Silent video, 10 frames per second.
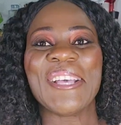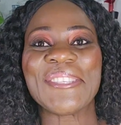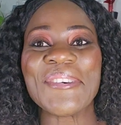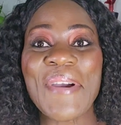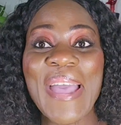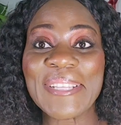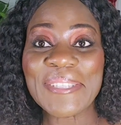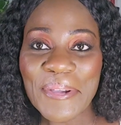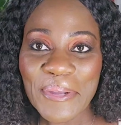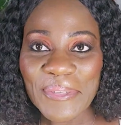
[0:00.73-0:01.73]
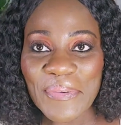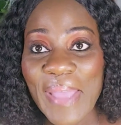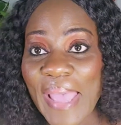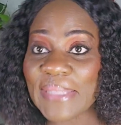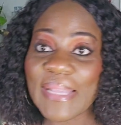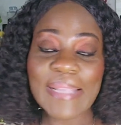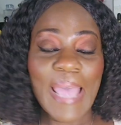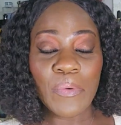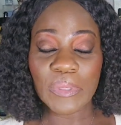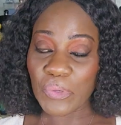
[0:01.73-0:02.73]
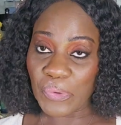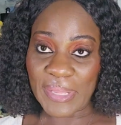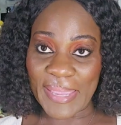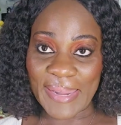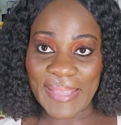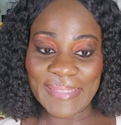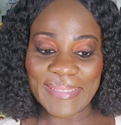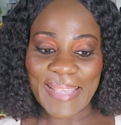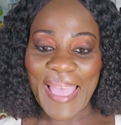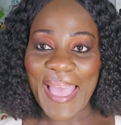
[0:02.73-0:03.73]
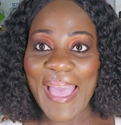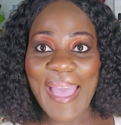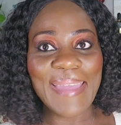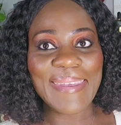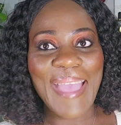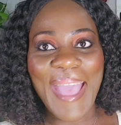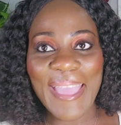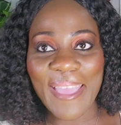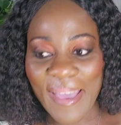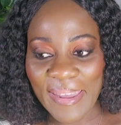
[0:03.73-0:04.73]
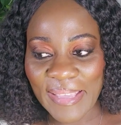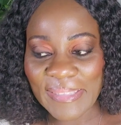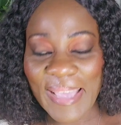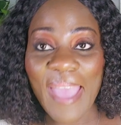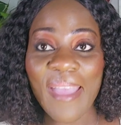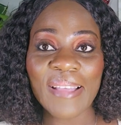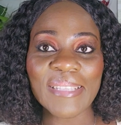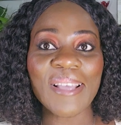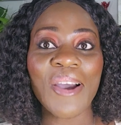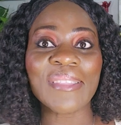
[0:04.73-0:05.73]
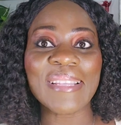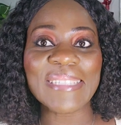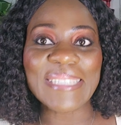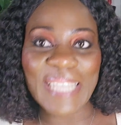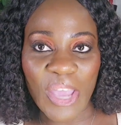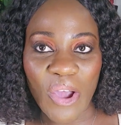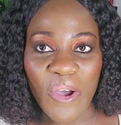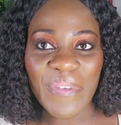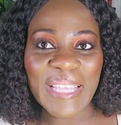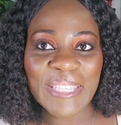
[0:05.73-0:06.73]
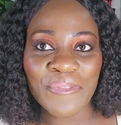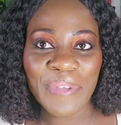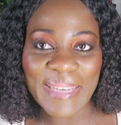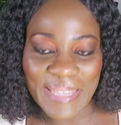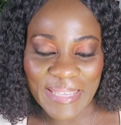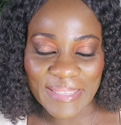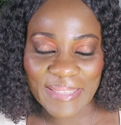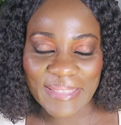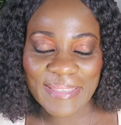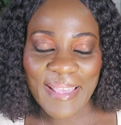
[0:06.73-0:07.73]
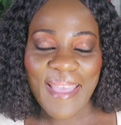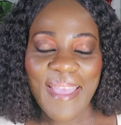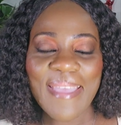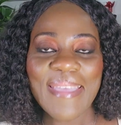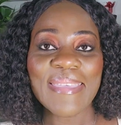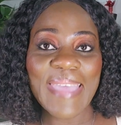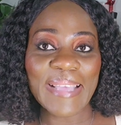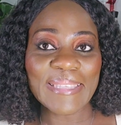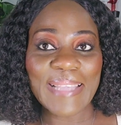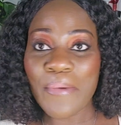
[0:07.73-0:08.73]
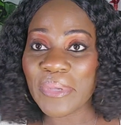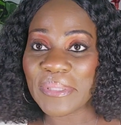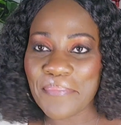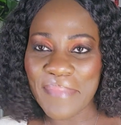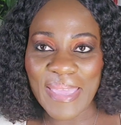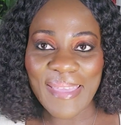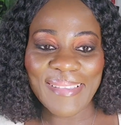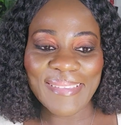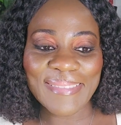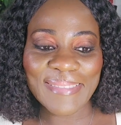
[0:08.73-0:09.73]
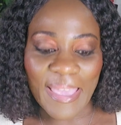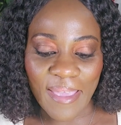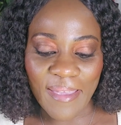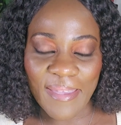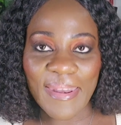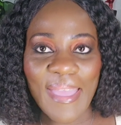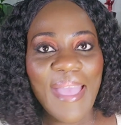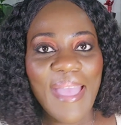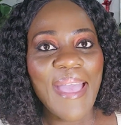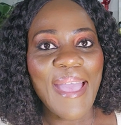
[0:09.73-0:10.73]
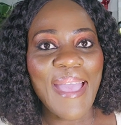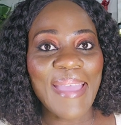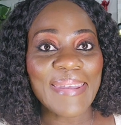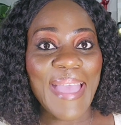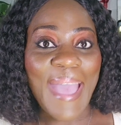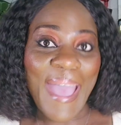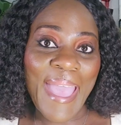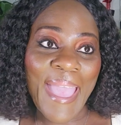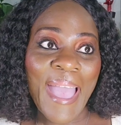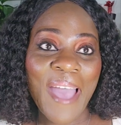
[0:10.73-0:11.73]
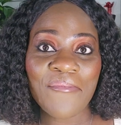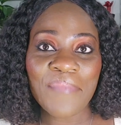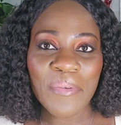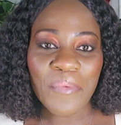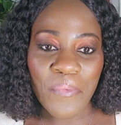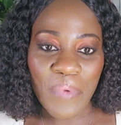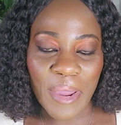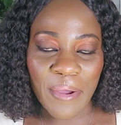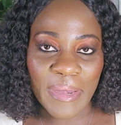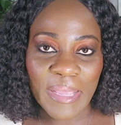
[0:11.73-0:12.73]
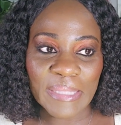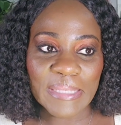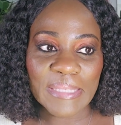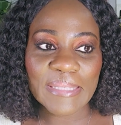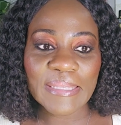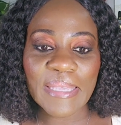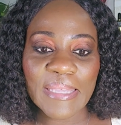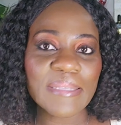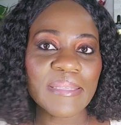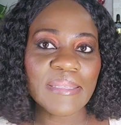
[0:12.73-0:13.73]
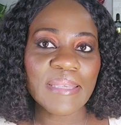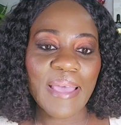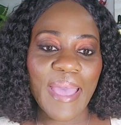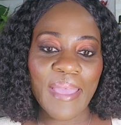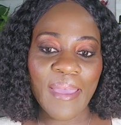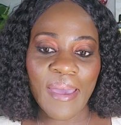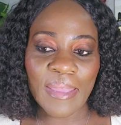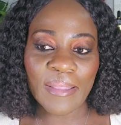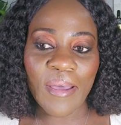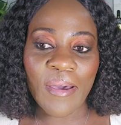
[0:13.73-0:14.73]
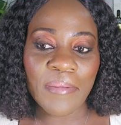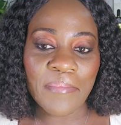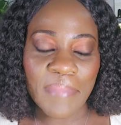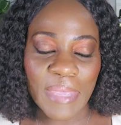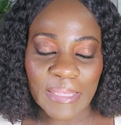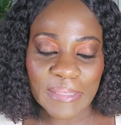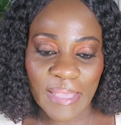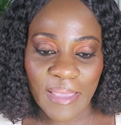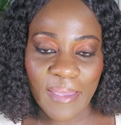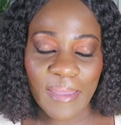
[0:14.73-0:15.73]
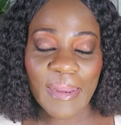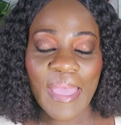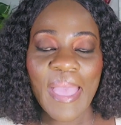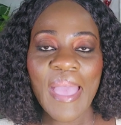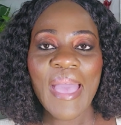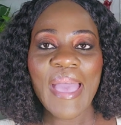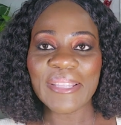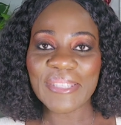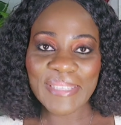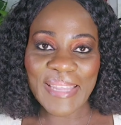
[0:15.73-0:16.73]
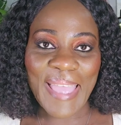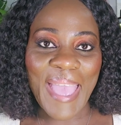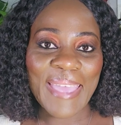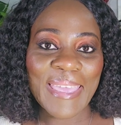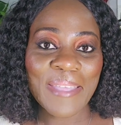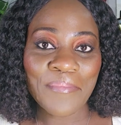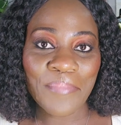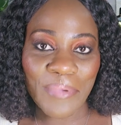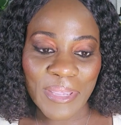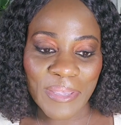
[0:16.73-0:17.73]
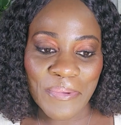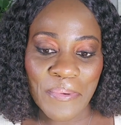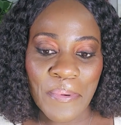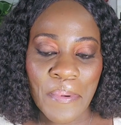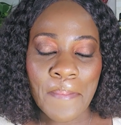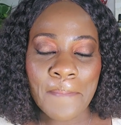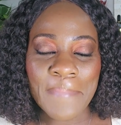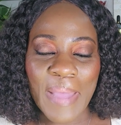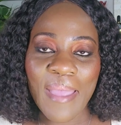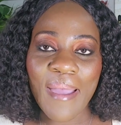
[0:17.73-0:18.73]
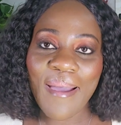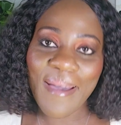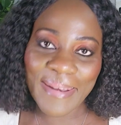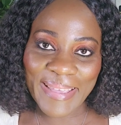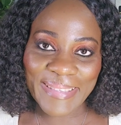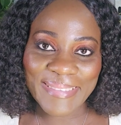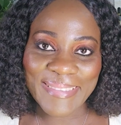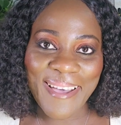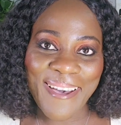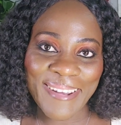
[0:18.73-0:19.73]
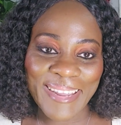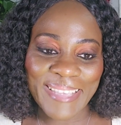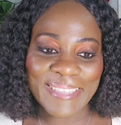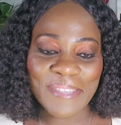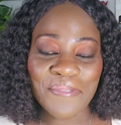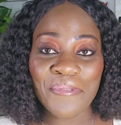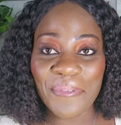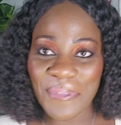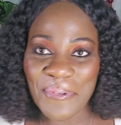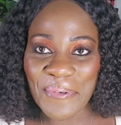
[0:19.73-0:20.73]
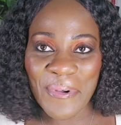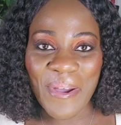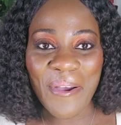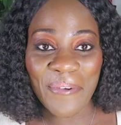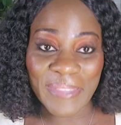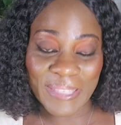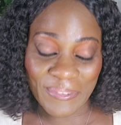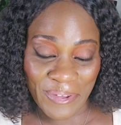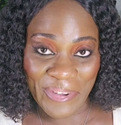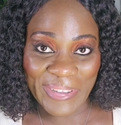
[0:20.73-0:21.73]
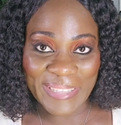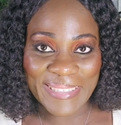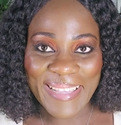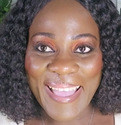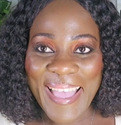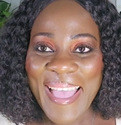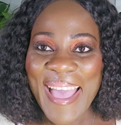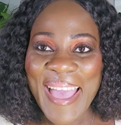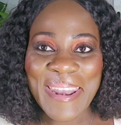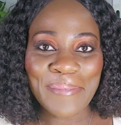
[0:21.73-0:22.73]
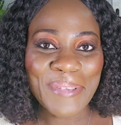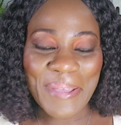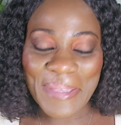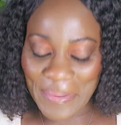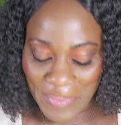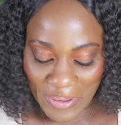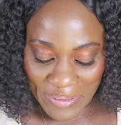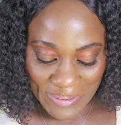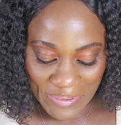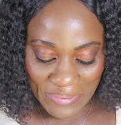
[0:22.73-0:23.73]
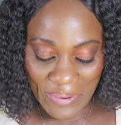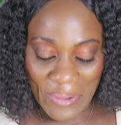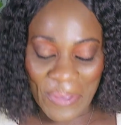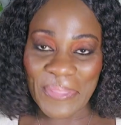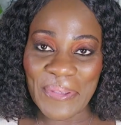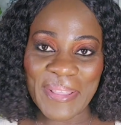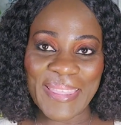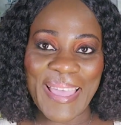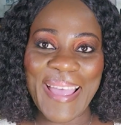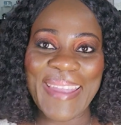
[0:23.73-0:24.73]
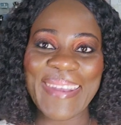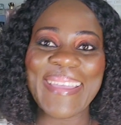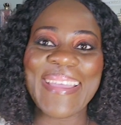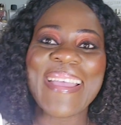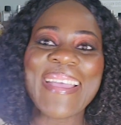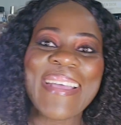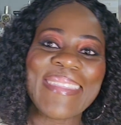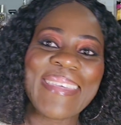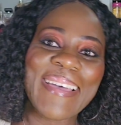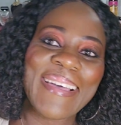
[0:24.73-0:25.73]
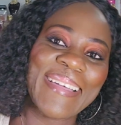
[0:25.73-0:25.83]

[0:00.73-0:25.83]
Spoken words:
So I told you guys that I was going to get it, and I got it. I got it on the day of its release. Yes, that was May 2nd, and I have been wearing it since I got it on May 2nd. And today I can bring you my honest review of this fragrance. And I'm talking about none other than the